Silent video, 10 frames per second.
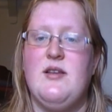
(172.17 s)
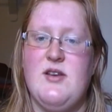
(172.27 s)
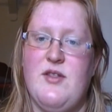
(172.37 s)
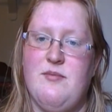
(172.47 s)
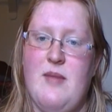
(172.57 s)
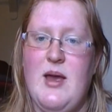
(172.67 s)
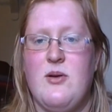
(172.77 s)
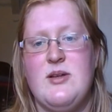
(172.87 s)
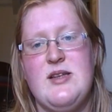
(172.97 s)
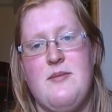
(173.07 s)
so the
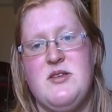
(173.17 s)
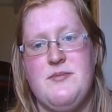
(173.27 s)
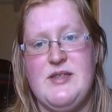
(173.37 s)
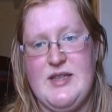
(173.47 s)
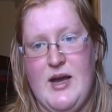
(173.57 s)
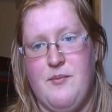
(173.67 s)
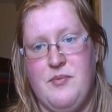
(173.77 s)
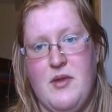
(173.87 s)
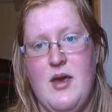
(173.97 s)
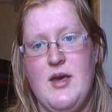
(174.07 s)
main girl's name is Misao.
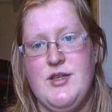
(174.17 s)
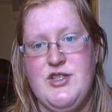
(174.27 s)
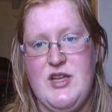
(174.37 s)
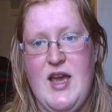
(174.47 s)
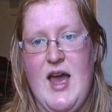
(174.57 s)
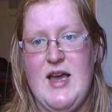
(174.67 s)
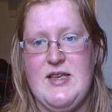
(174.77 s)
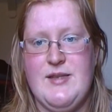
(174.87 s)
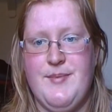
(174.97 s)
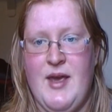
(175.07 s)
She
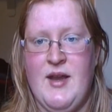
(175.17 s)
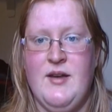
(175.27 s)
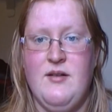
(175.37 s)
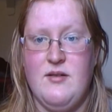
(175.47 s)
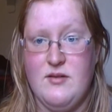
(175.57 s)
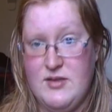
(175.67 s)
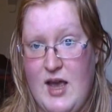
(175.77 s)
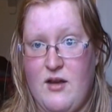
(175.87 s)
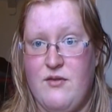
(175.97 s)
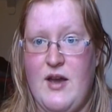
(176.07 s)
has been
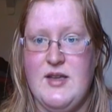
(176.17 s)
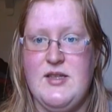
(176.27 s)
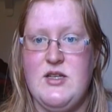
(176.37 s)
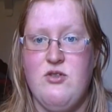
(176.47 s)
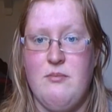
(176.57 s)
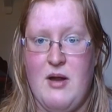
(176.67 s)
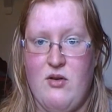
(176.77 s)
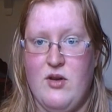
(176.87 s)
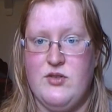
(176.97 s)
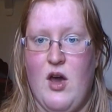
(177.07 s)
sacrificed into a
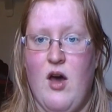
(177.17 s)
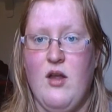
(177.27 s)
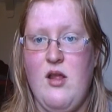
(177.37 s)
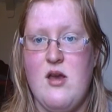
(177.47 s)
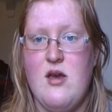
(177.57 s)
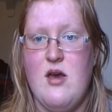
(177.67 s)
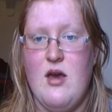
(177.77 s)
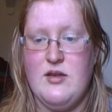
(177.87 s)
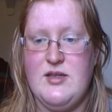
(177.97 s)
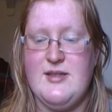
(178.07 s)
burial doll
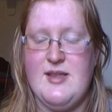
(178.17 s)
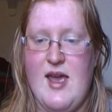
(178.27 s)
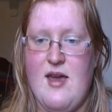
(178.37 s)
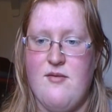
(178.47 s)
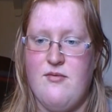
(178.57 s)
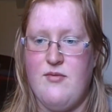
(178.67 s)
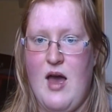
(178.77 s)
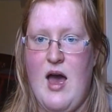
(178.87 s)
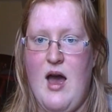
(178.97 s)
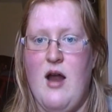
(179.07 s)
to save
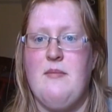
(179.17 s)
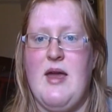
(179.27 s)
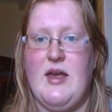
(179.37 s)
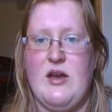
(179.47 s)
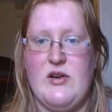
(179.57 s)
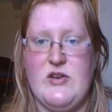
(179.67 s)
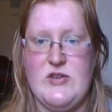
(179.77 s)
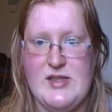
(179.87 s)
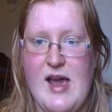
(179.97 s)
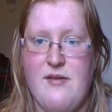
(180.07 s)
our main
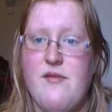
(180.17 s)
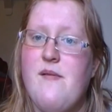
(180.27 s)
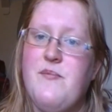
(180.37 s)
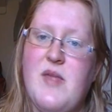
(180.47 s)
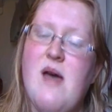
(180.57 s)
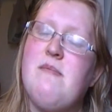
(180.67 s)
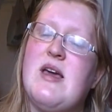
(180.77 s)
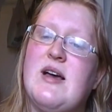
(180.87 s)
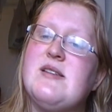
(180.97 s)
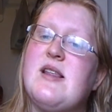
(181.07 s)
character's life. And
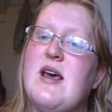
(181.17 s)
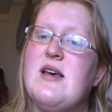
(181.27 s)
because of